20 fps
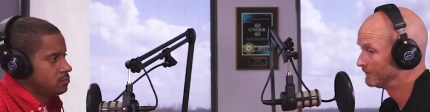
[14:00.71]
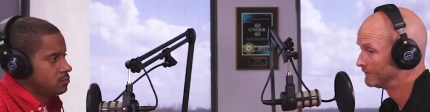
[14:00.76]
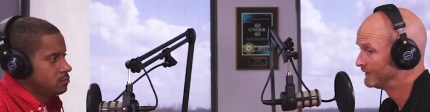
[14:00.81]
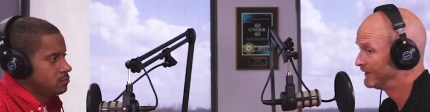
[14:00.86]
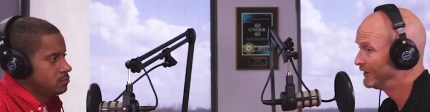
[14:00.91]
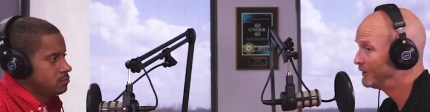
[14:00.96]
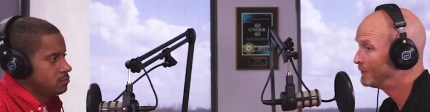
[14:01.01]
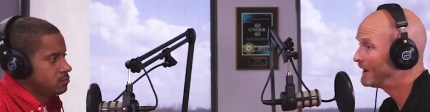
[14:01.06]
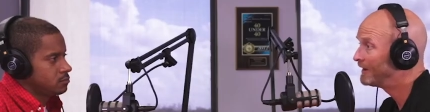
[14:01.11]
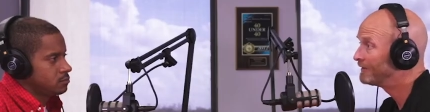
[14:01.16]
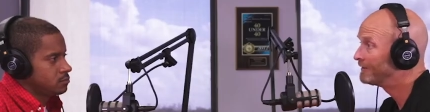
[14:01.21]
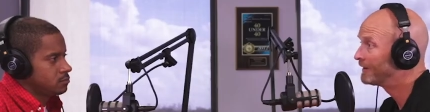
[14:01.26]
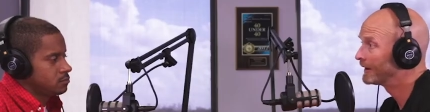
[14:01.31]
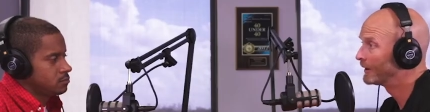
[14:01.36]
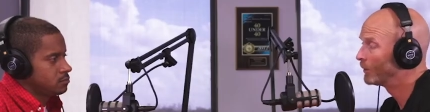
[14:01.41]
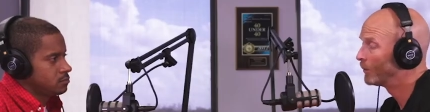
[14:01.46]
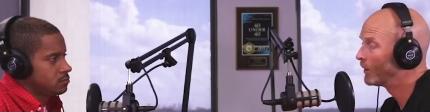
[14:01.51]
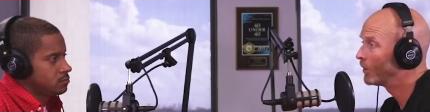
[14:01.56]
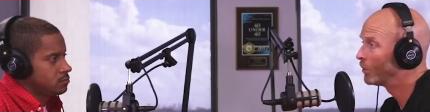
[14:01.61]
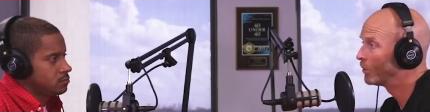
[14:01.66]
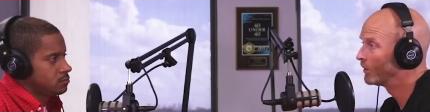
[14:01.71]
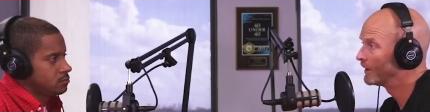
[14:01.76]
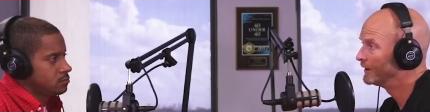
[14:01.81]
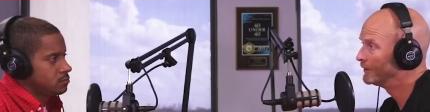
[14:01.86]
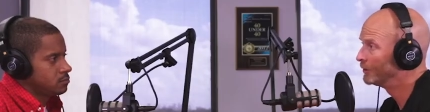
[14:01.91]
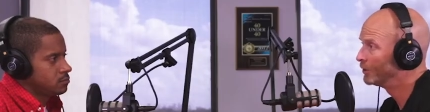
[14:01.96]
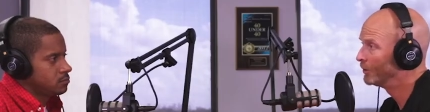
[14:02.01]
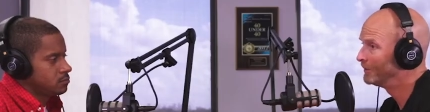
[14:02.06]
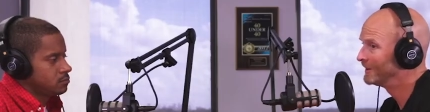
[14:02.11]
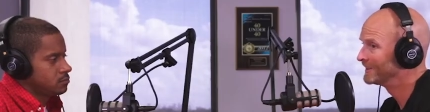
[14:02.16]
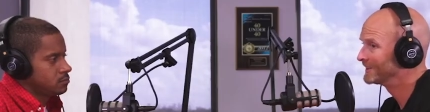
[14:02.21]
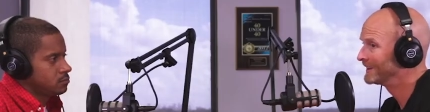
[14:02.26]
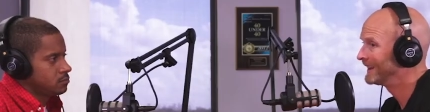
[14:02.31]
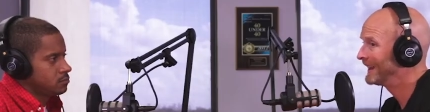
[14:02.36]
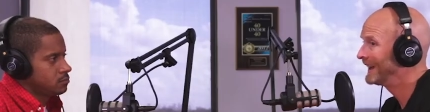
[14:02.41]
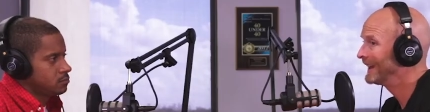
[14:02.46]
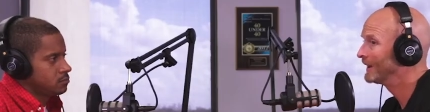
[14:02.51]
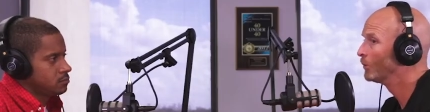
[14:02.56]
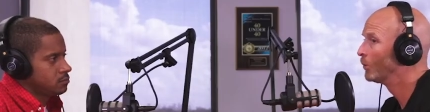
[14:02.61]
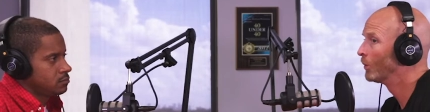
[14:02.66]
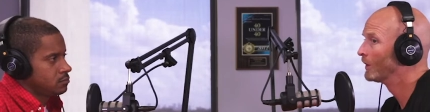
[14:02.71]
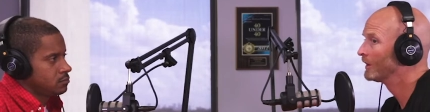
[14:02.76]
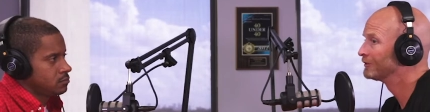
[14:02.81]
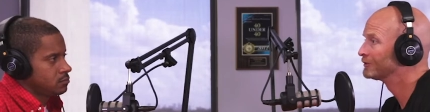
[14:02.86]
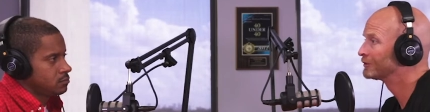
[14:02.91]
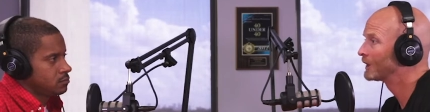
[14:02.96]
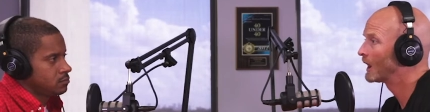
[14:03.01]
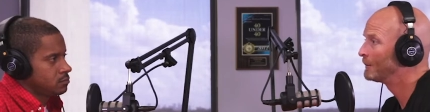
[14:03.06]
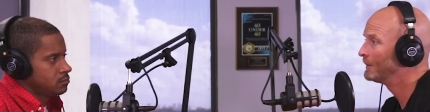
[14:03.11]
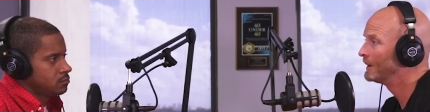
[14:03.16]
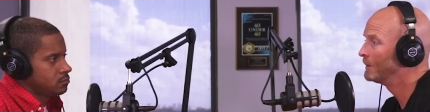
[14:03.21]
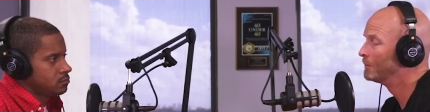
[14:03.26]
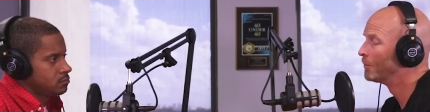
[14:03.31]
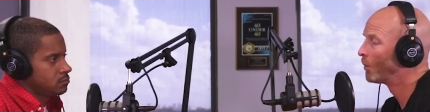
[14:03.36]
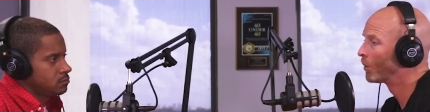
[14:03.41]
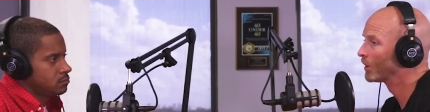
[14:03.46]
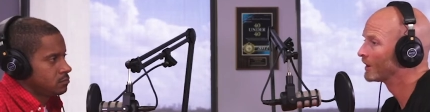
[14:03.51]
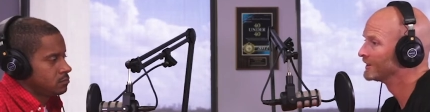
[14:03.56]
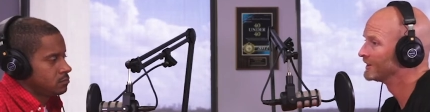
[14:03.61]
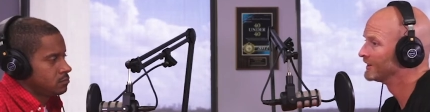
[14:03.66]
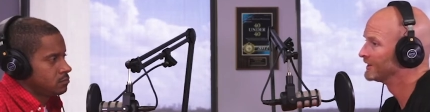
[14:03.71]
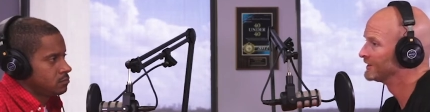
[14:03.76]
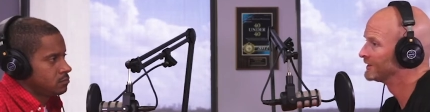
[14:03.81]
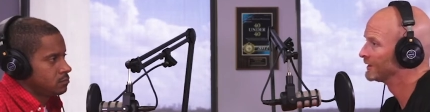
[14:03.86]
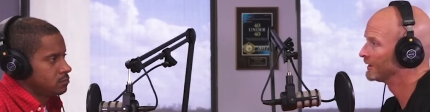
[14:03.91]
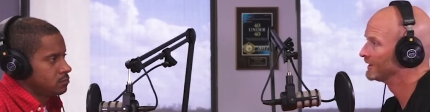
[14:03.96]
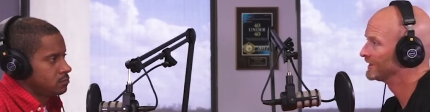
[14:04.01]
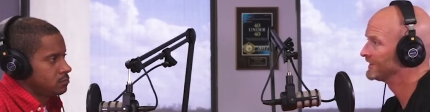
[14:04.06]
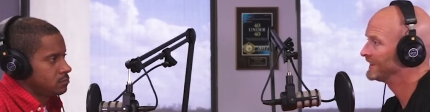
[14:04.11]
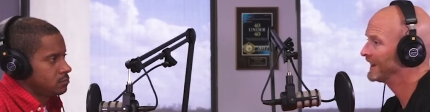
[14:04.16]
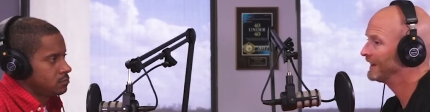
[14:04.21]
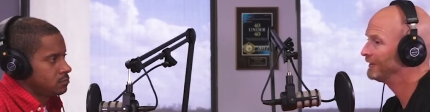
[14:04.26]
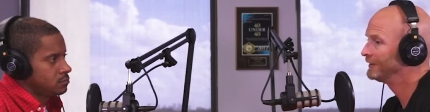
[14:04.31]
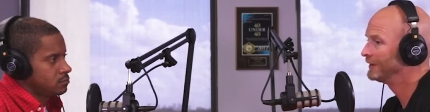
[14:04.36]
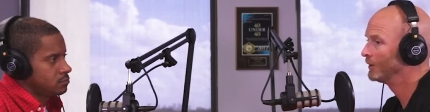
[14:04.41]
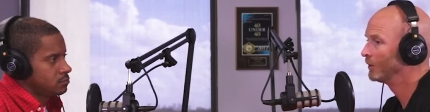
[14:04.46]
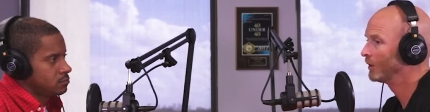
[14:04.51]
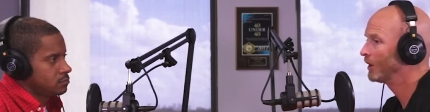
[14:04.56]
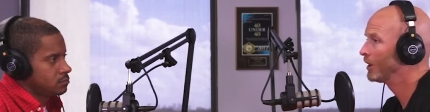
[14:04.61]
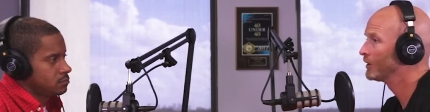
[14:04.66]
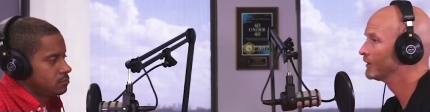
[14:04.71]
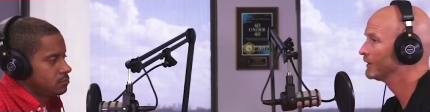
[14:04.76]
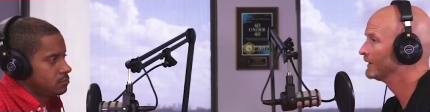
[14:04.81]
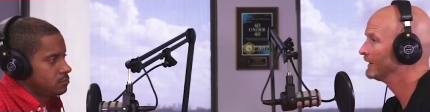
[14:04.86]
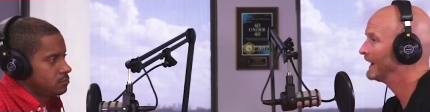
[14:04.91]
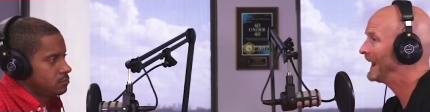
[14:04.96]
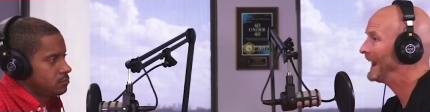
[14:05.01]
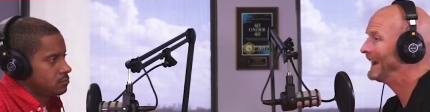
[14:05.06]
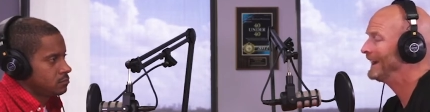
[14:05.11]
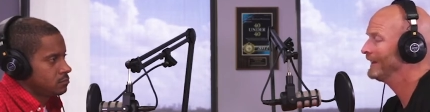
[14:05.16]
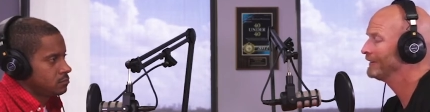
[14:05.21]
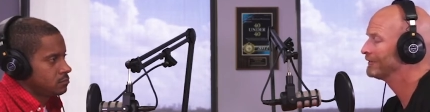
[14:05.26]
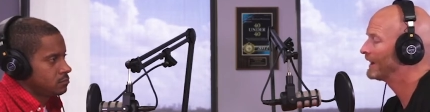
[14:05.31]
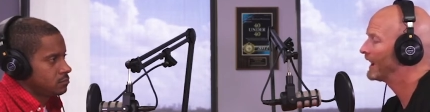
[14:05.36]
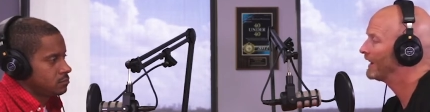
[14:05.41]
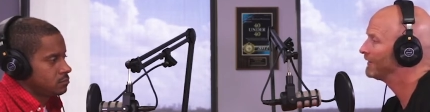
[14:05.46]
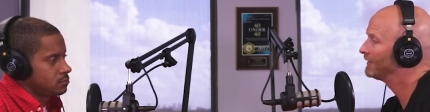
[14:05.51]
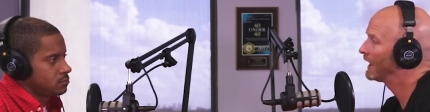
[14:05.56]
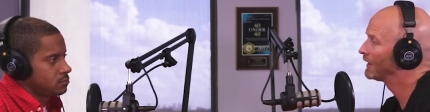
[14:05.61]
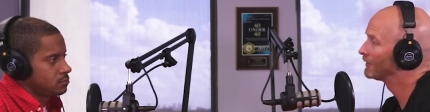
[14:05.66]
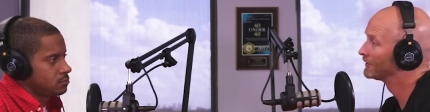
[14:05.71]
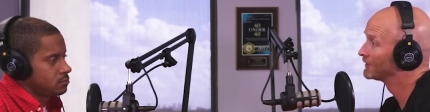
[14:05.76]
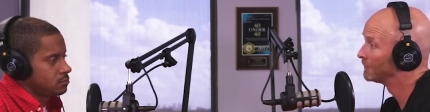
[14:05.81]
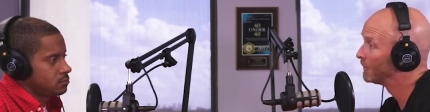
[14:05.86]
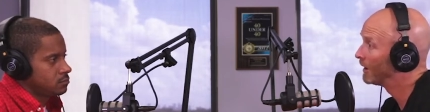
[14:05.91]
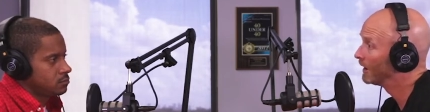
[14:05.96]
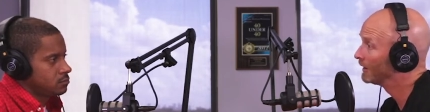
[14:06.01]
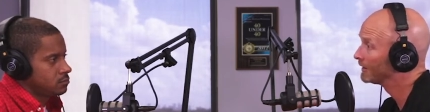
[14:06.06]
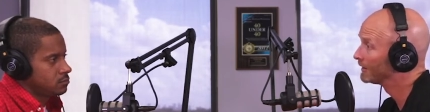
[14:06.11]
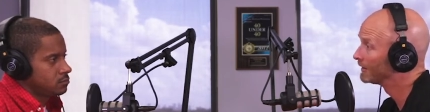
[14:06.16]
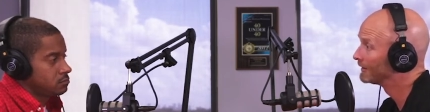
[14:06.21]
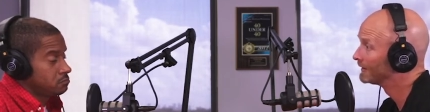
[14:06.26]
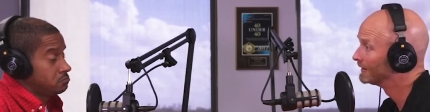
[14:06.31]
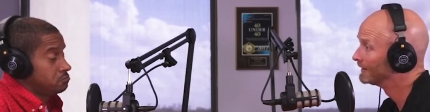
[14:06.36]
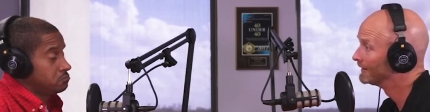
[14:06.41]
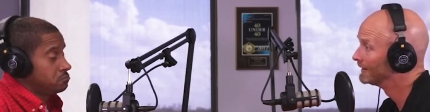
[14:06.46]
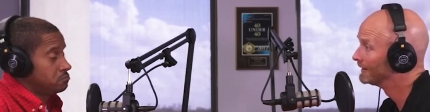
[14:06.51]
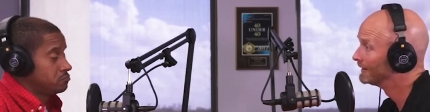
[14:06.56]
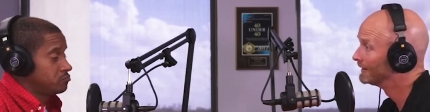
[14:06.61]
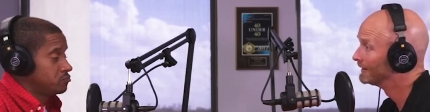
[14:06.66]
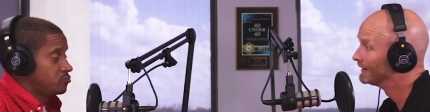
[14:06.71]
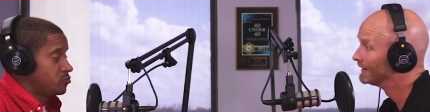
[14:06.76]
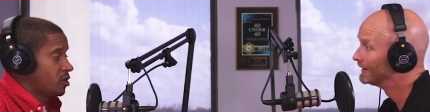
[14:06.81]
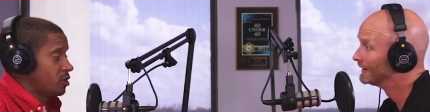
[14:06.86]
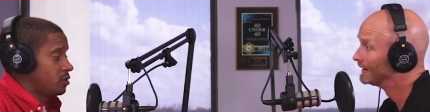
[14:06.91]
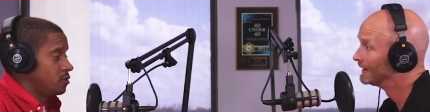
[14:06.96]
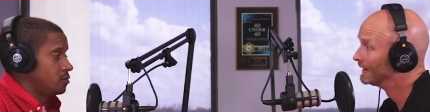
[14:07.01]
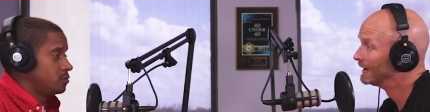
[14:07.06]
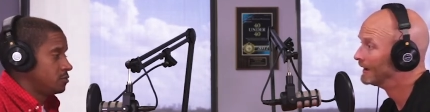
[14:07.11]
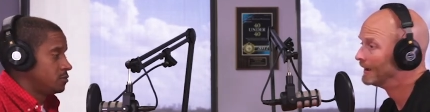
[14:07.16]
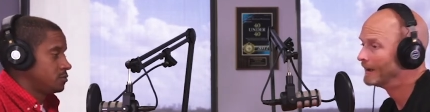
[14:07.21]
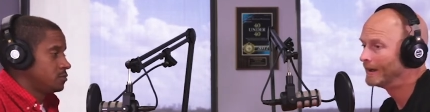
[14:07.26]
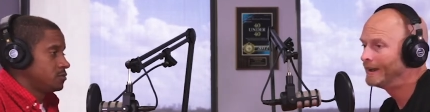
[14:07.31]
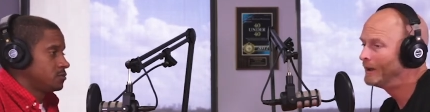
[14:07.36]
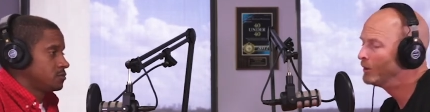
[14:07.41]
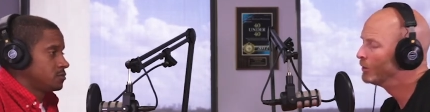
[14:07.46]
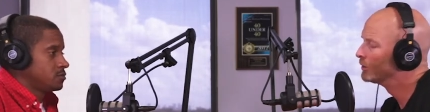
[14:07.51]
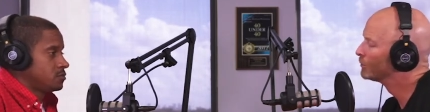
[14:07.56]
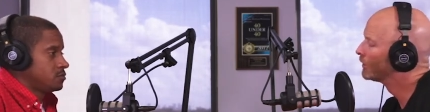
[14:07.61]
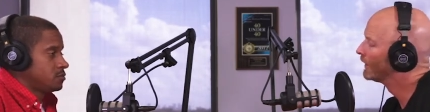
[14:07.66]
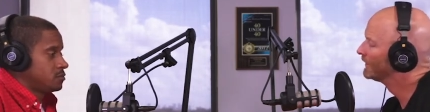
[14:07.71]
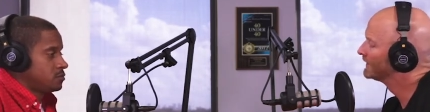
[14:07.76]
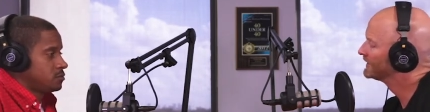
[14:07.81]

Speaker 1: You may very well want to do it because, again, what if dropping mortgage insurance saved you $185 a month? Oh. You would run the